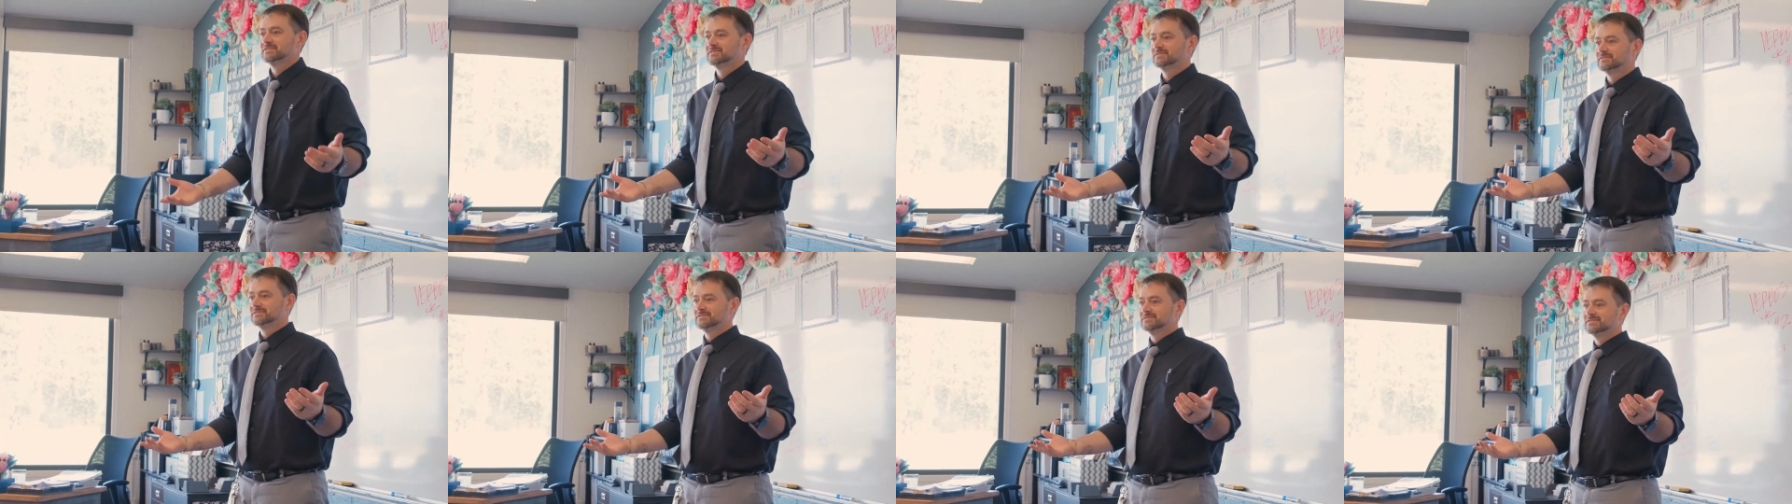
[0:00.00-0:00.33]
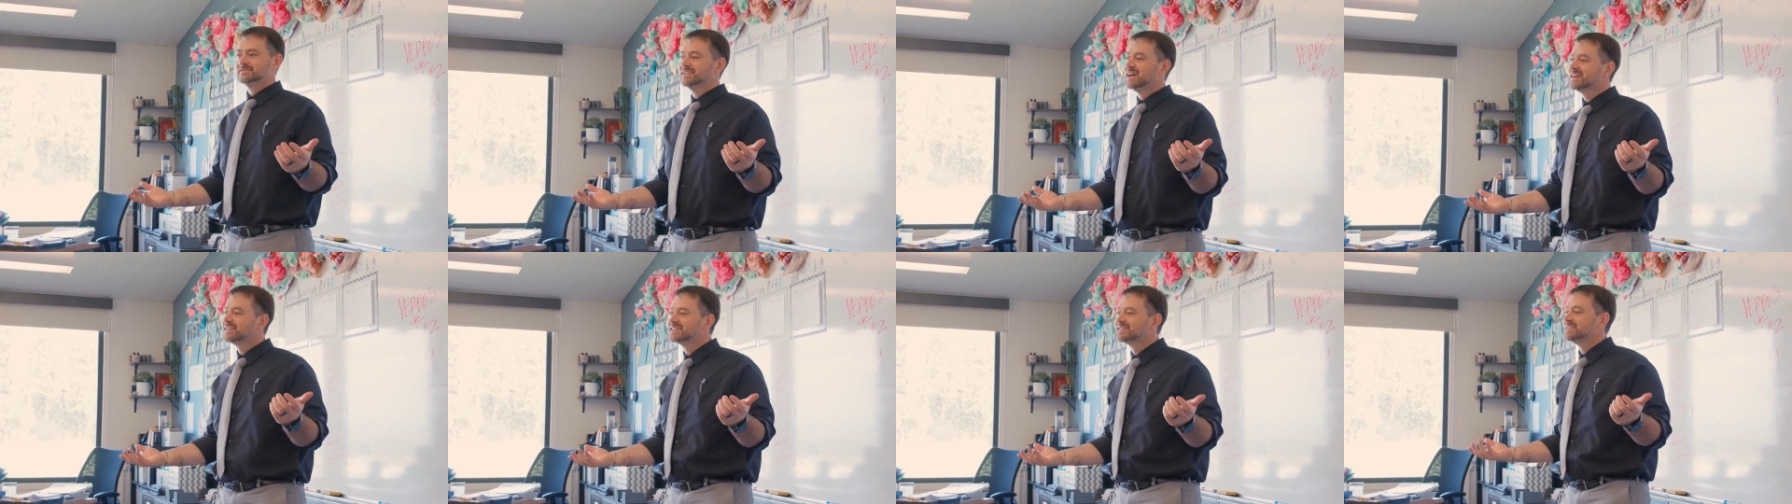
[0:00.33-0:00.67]

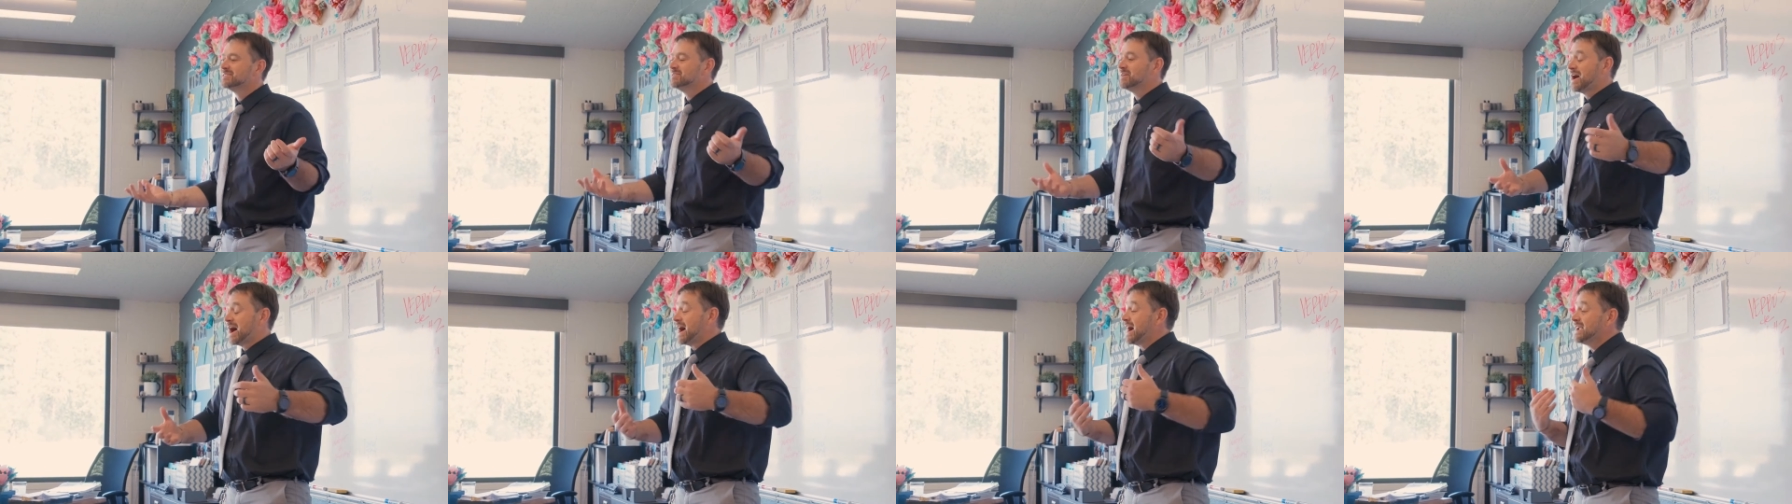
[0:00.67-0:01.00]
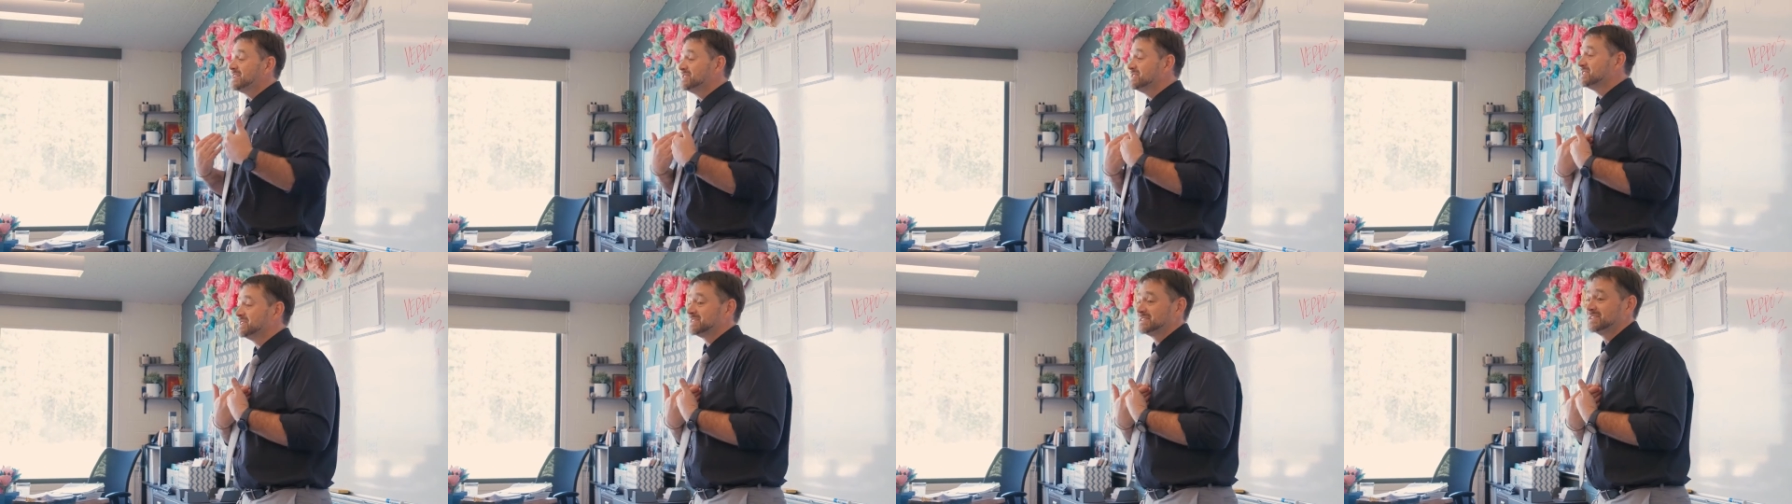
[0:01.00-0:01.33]
as Northwest
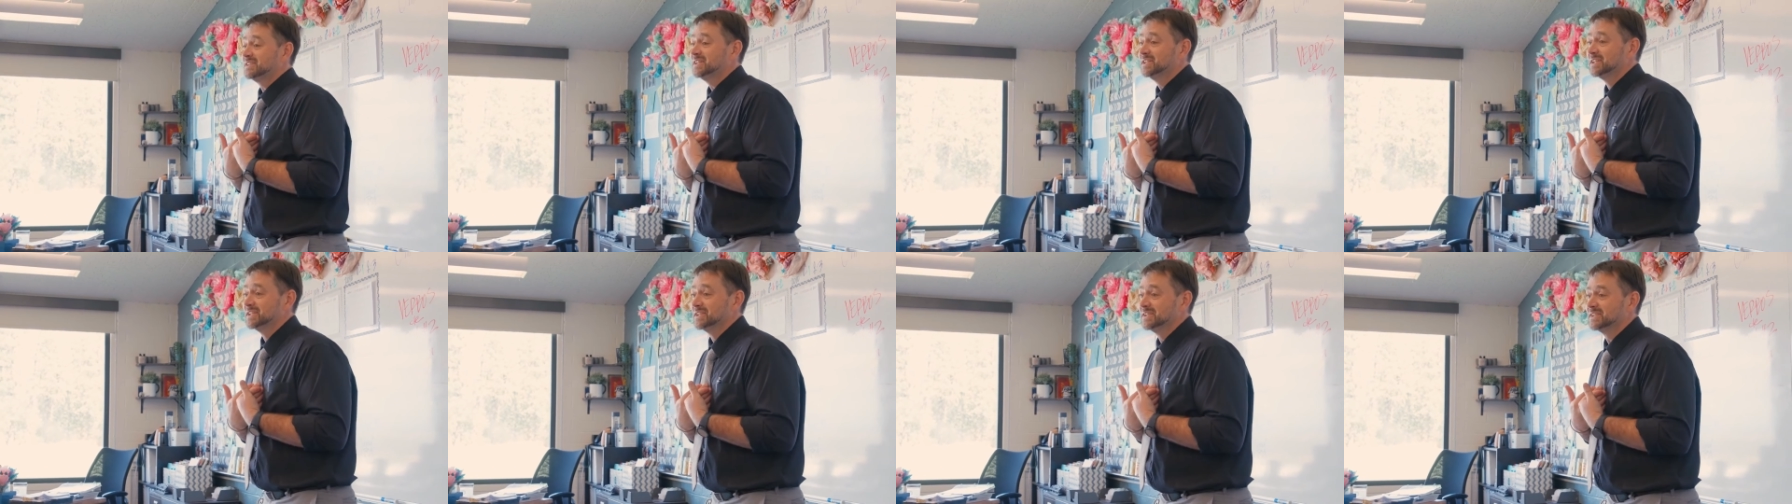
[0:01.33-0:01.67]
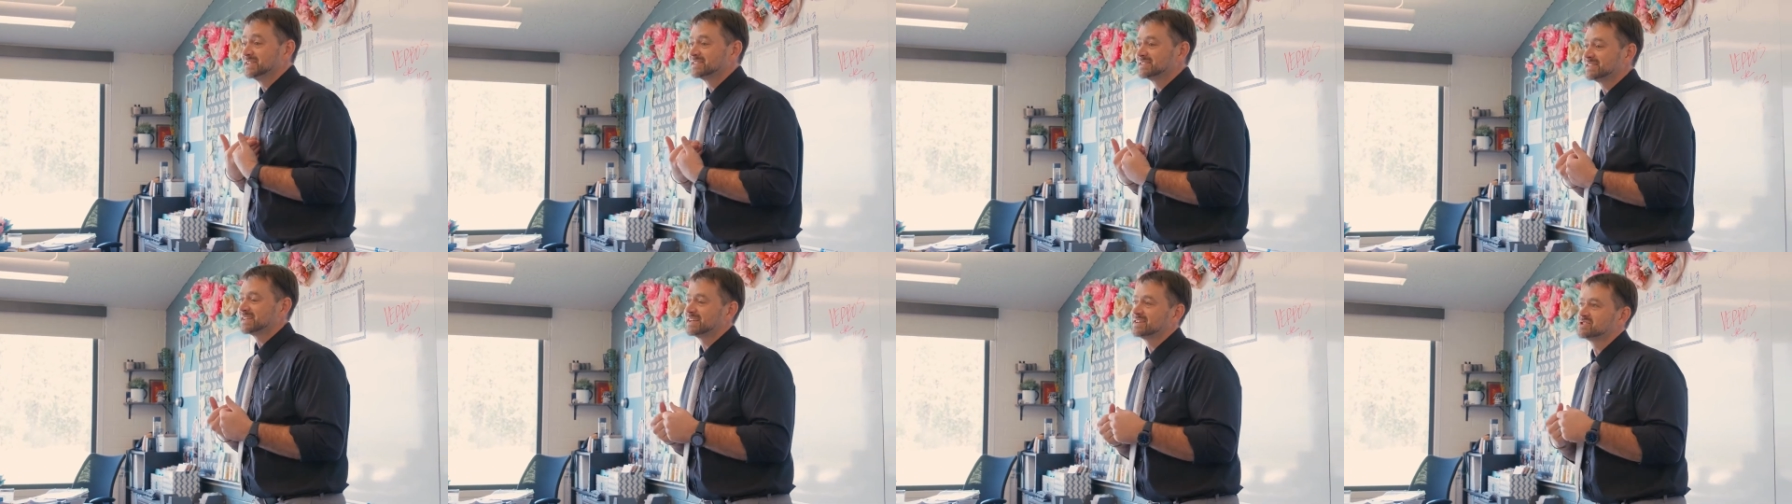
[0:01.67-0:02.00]
Christian students
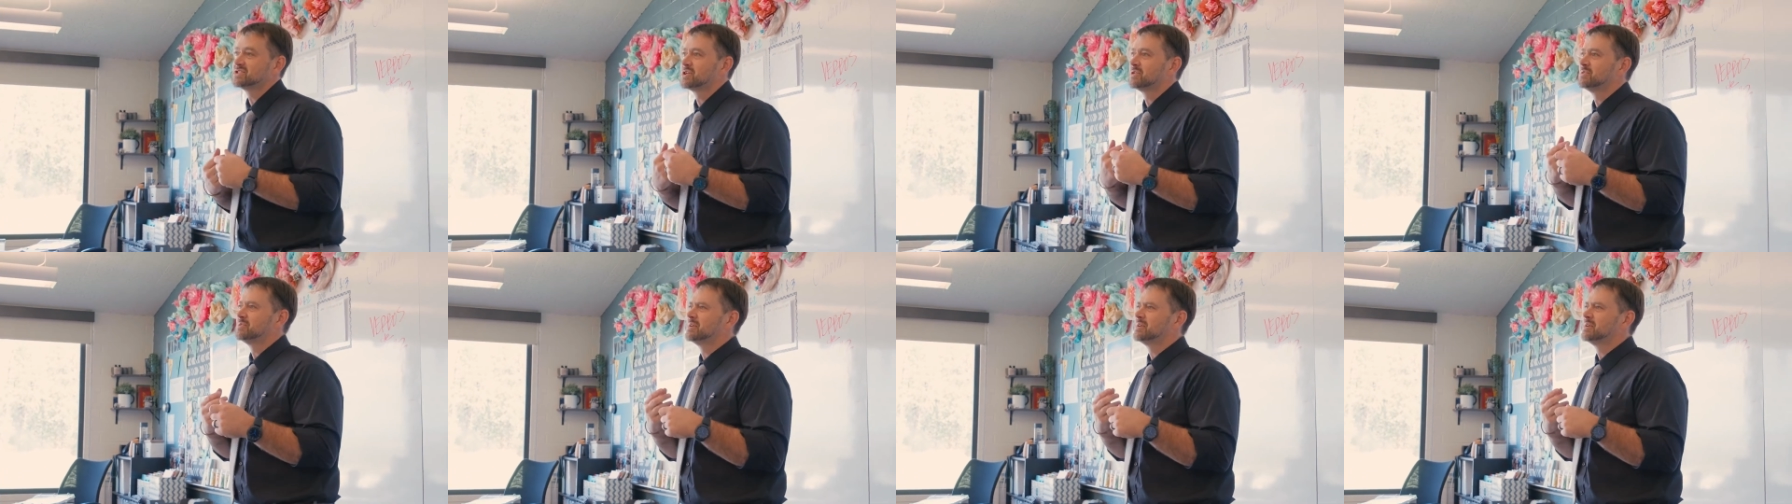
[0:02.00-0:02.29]
coming out of this